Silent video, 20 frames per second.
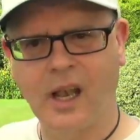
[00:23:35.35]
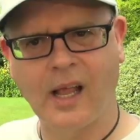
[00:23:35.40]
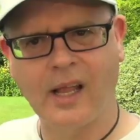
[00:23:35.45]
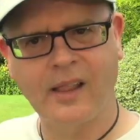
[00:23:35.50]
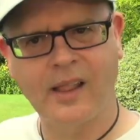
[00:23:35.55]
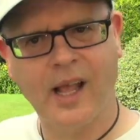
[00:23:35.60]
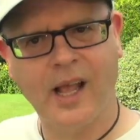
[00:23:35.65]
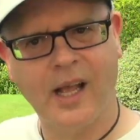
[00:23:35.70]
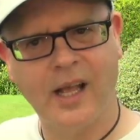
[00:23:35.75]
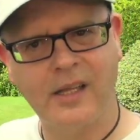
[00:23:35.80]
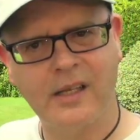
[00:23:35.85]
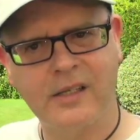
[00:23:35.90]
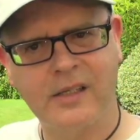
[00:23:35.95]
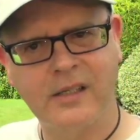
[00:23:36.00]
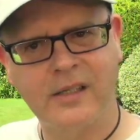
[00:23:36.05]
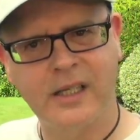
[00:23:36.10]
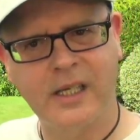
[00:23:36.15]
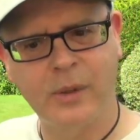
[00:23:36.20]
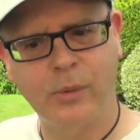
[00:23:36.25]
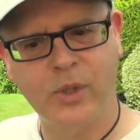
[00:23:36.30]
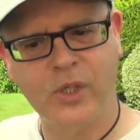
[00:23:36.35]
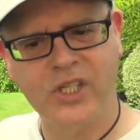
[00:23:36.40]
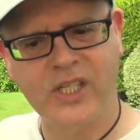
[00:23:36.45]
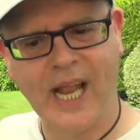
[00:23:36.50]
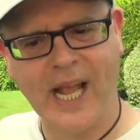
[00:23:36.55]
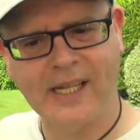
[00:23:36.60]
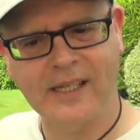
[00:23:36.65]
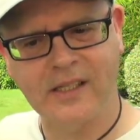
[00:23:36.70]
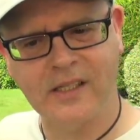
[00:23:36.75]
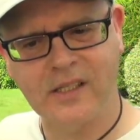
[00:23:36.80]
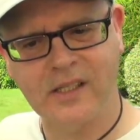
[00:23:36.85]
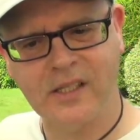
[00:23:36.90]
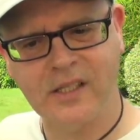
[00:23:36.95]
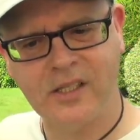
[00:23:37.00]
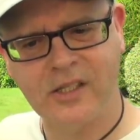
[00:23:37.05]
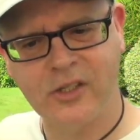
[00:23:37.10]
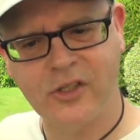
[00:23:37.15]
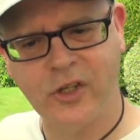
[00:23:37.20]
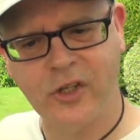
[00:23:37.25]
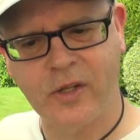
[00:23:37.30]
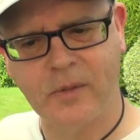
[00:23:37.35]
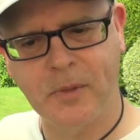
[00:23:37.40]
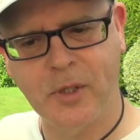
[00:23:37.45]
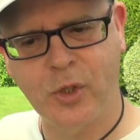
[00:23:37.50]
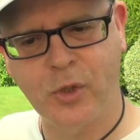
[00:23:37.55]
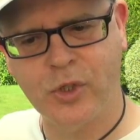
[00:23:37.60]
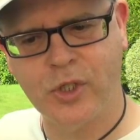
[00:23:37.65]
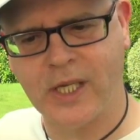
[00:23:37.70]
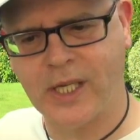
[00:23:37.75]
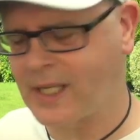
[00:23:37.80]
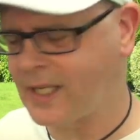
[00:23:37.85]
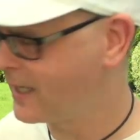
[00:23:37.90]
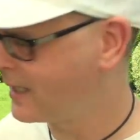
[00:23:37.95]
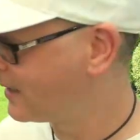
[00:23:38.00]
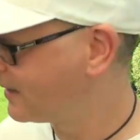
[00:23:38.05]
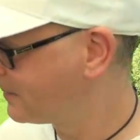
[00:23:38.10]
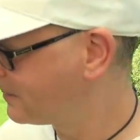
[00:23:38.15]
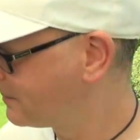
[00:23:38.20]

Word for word: like that. It would dance to the music.